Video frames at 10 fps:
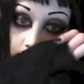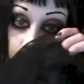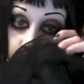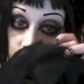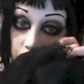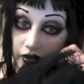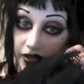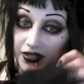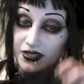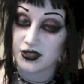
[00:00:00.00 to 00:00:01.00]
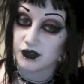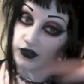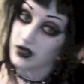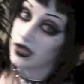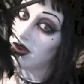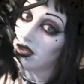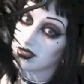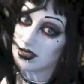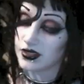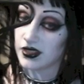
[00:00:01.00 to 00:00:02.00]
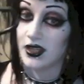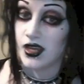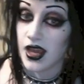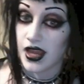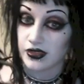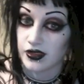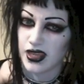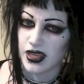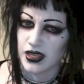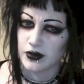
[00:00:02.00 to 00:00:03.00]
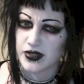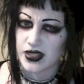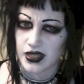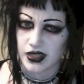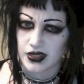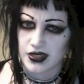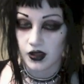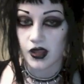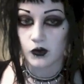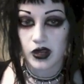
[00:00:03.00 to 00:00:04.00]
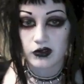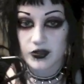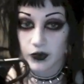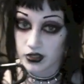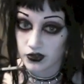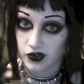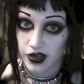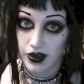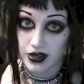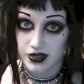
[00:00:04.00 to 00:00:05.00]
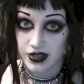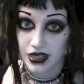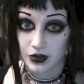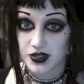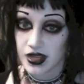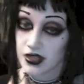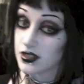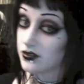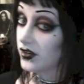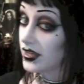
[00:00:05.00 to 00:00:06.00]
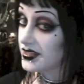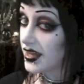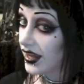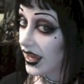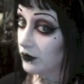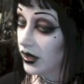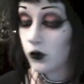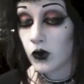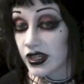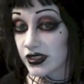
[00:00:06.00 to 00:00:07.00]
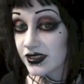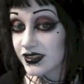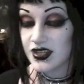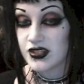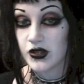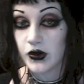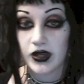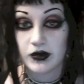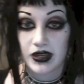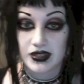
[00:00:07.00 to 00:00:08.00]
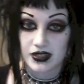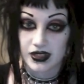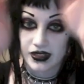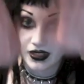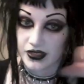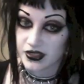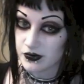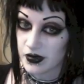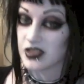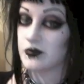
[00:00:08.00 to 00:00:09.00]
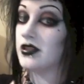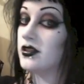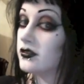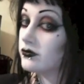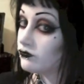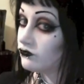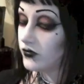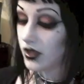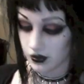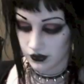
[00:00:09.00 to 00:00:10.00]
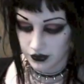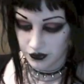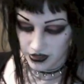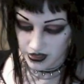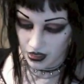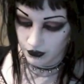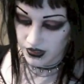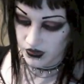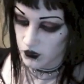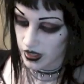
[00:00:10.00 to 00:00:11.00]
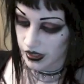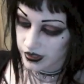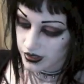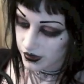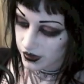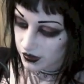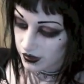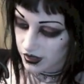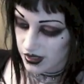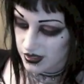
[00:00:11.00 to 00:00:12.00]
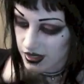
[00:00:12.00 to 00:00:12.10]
meshy things that flare out at the hips, I guess. Where it's supposed to flare out at the hips, it actually flares out at my waist. So it just makes me look 3 times as wide as I